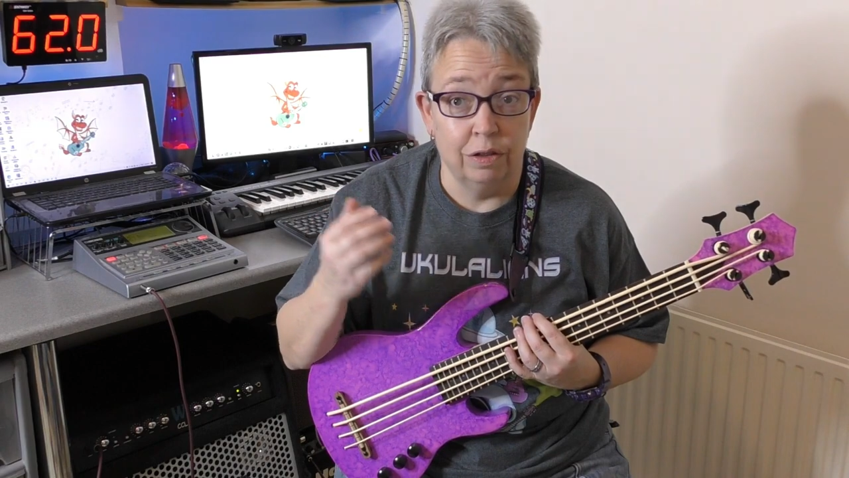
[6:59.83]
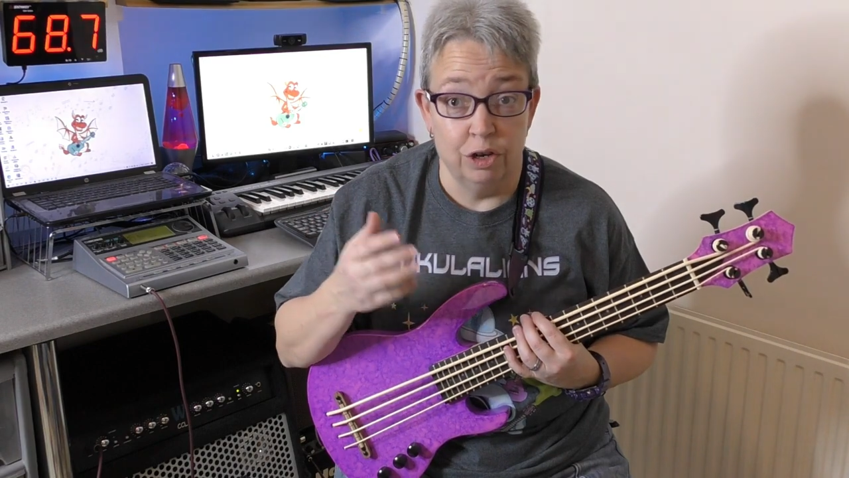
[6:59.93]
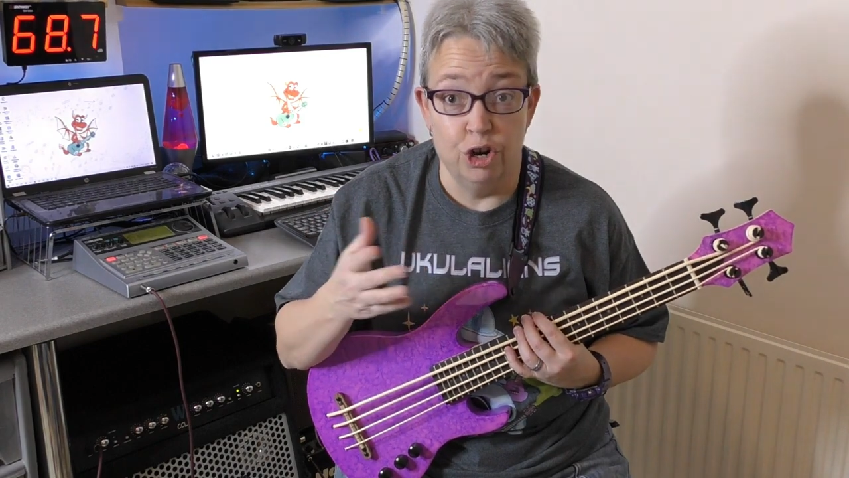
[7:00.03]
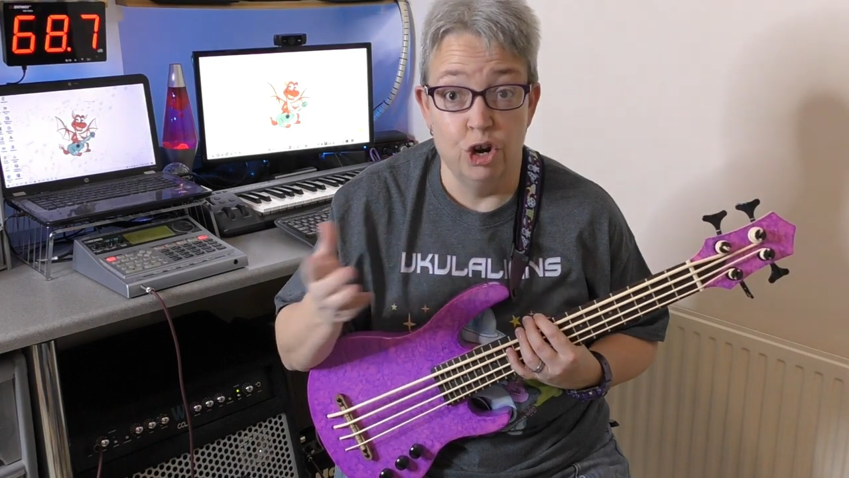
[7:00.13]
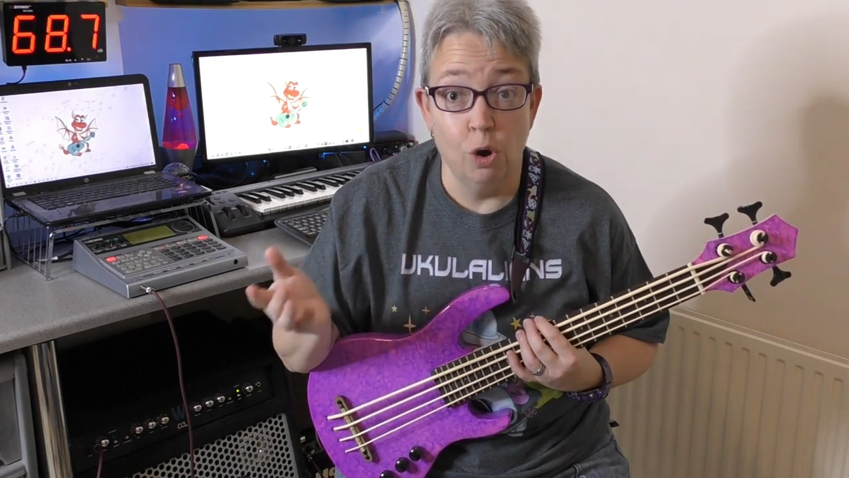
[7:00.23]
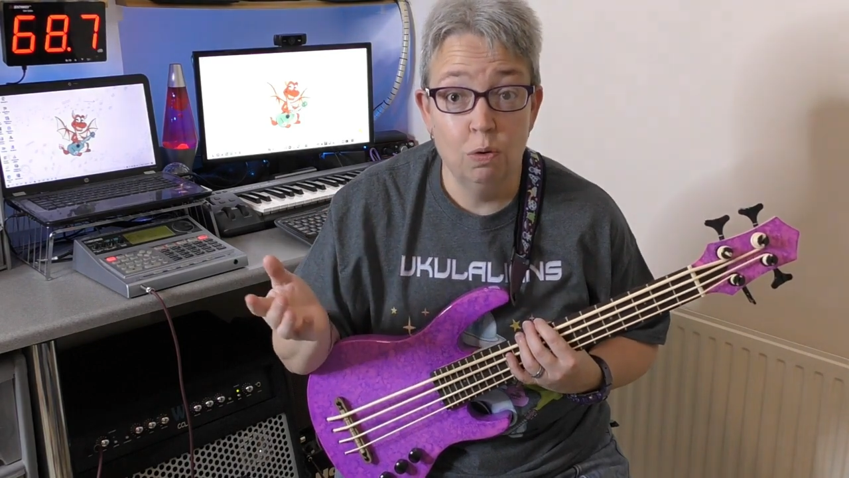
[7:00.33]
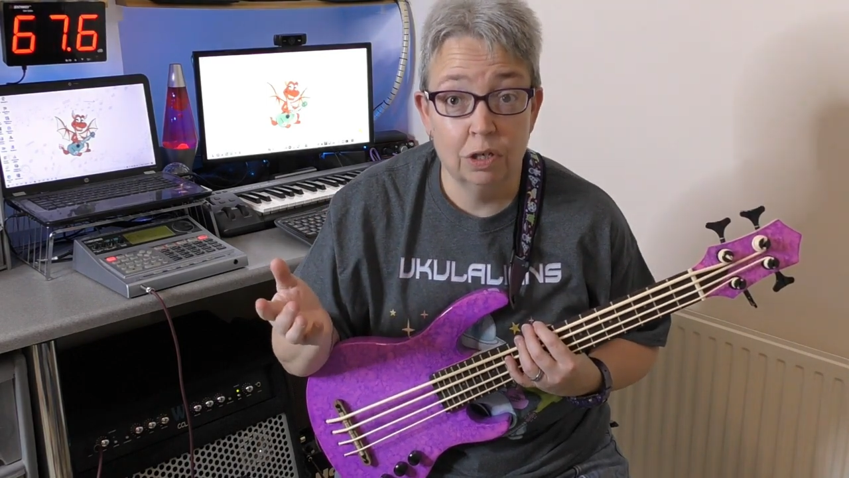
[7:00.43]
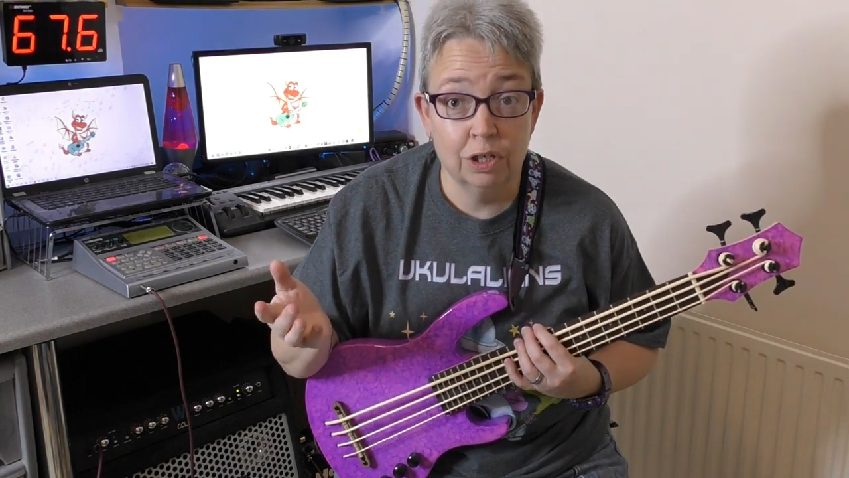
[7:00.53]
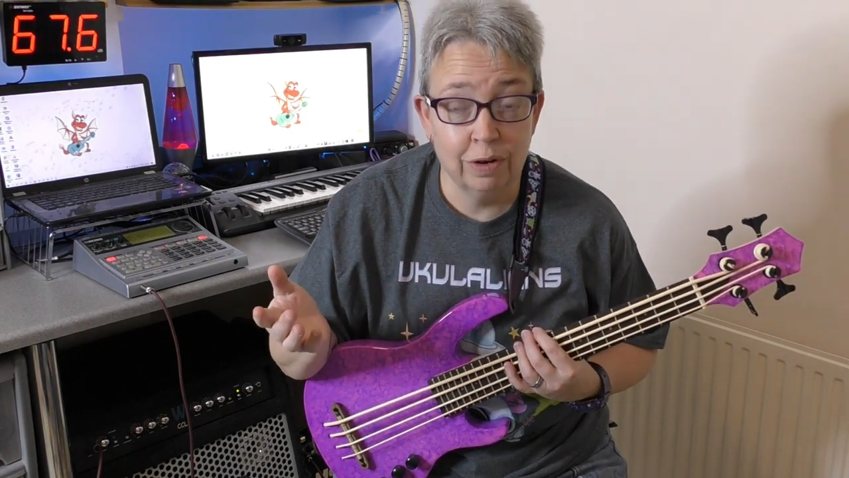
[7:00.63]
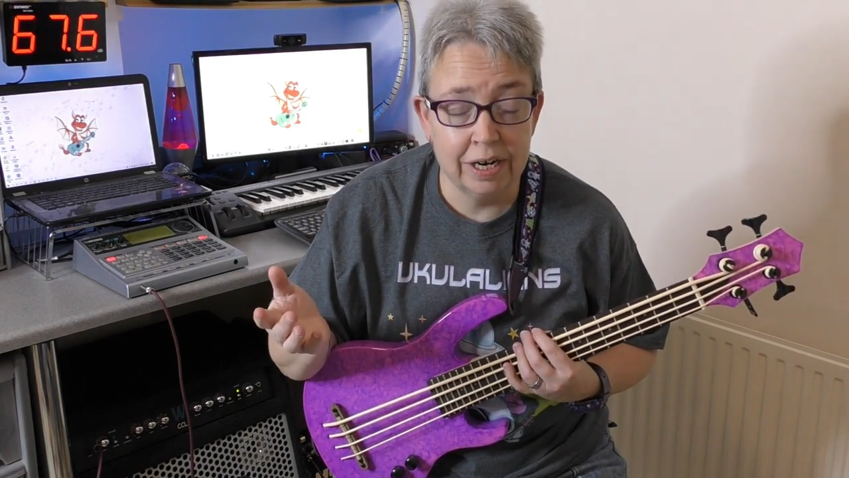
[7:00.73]
the
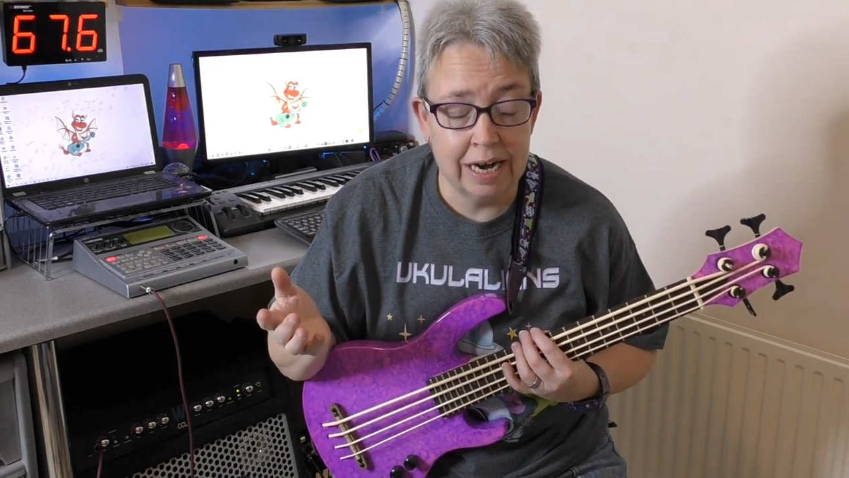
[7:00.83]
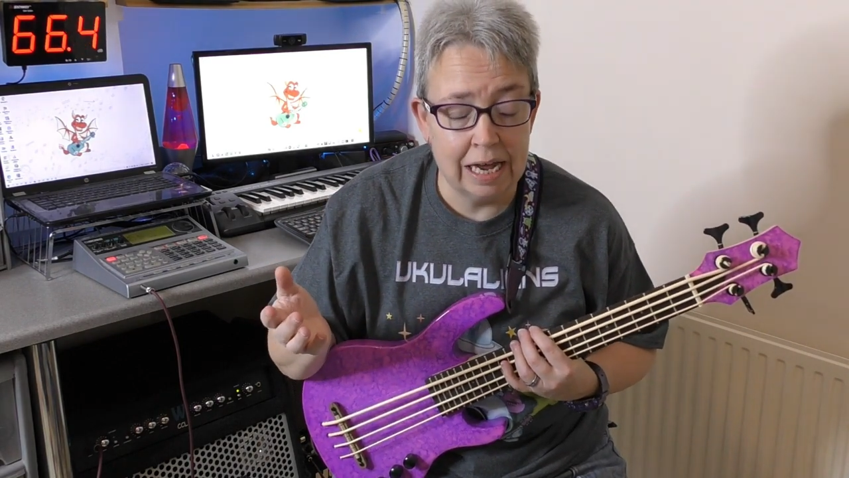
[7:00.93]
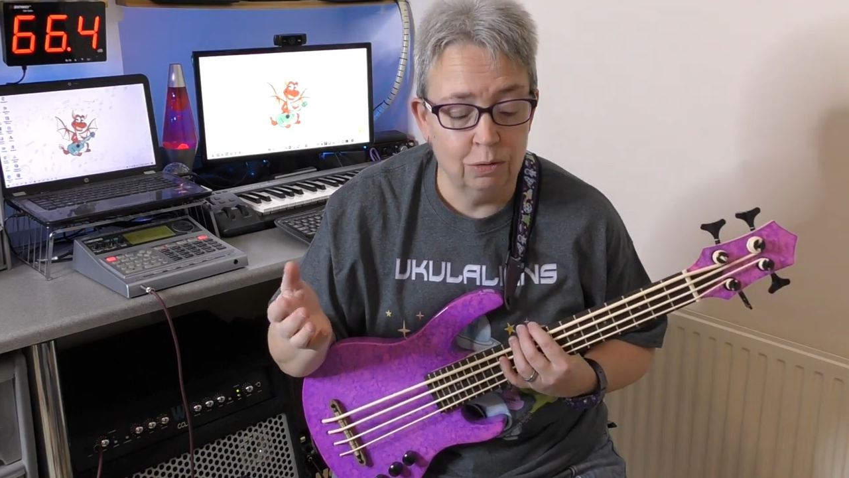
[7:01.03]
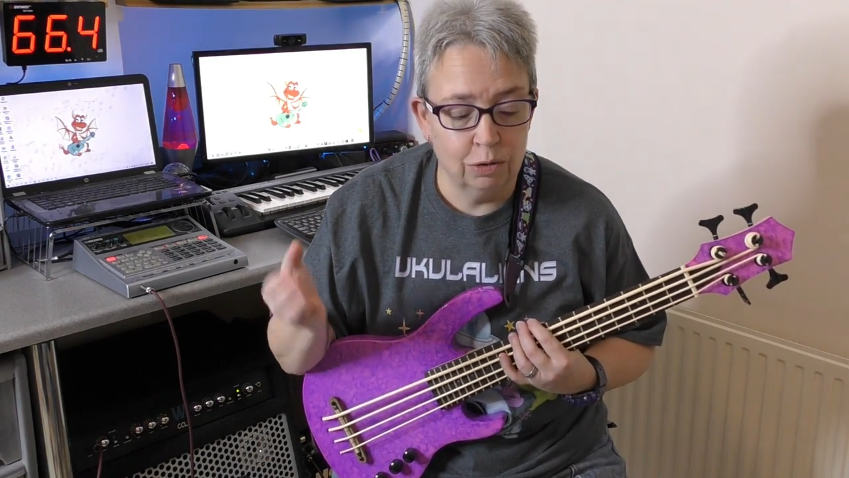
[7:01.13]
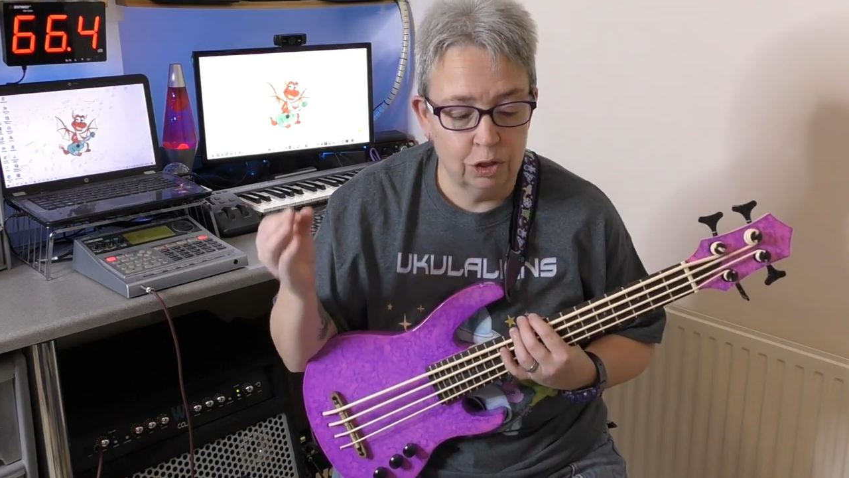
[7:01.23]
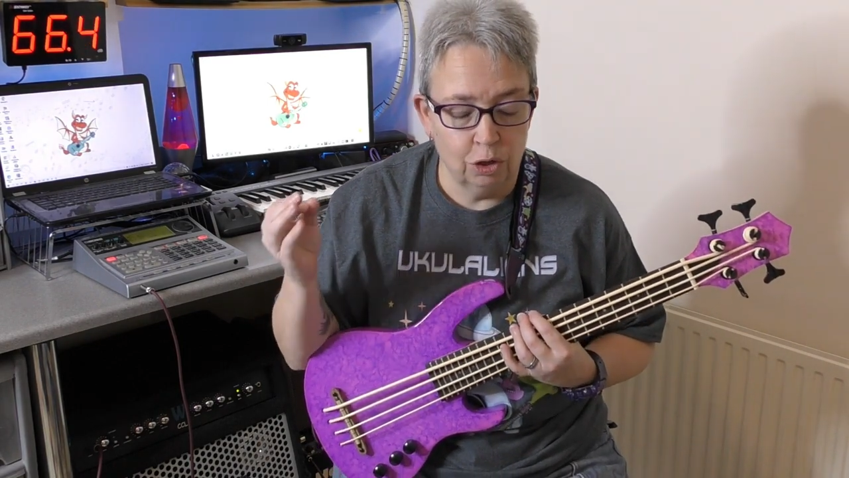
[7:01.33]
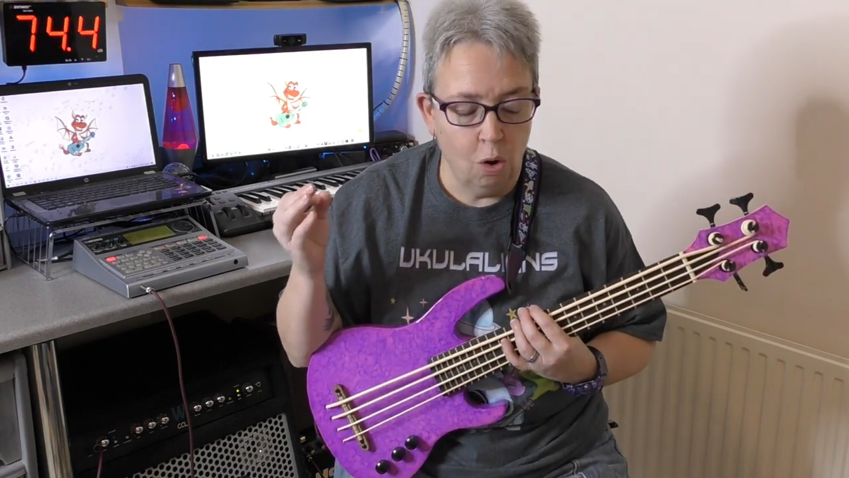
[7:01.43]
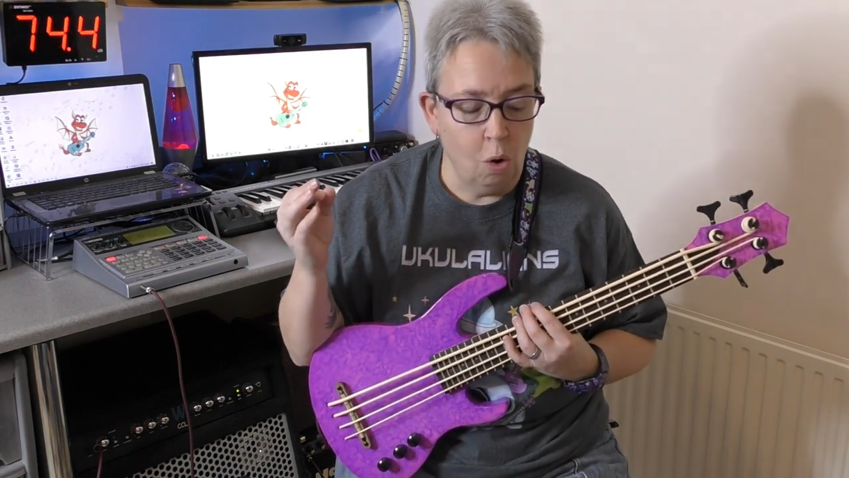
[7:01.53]
notes written out